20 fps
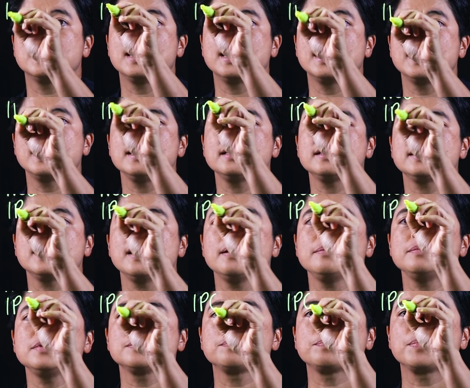
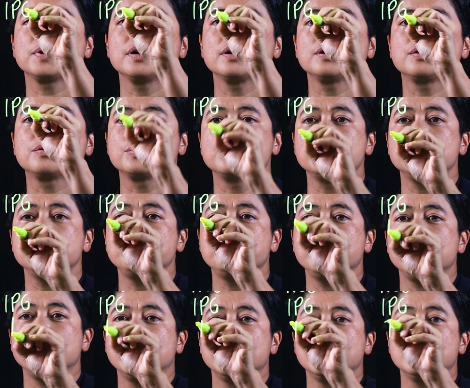items per group,
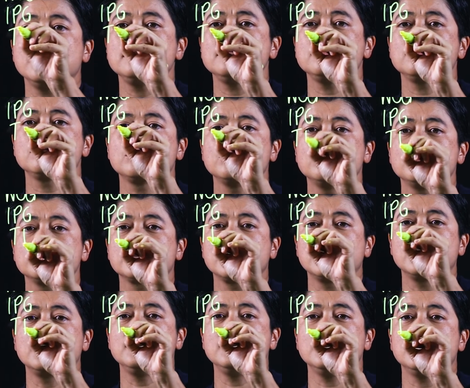and
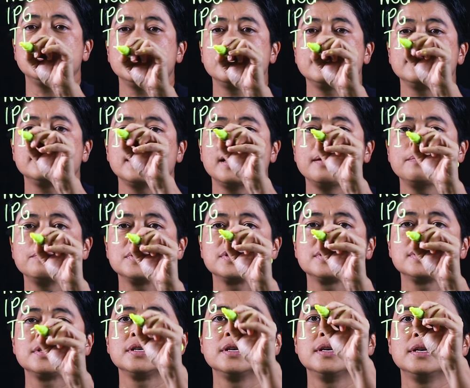total
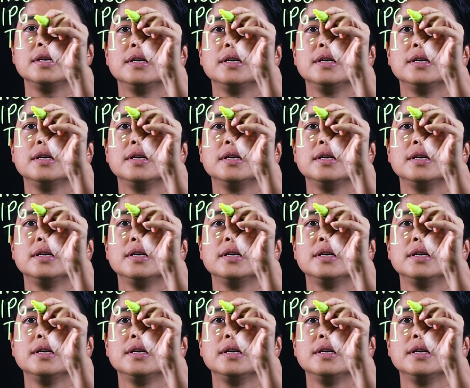items.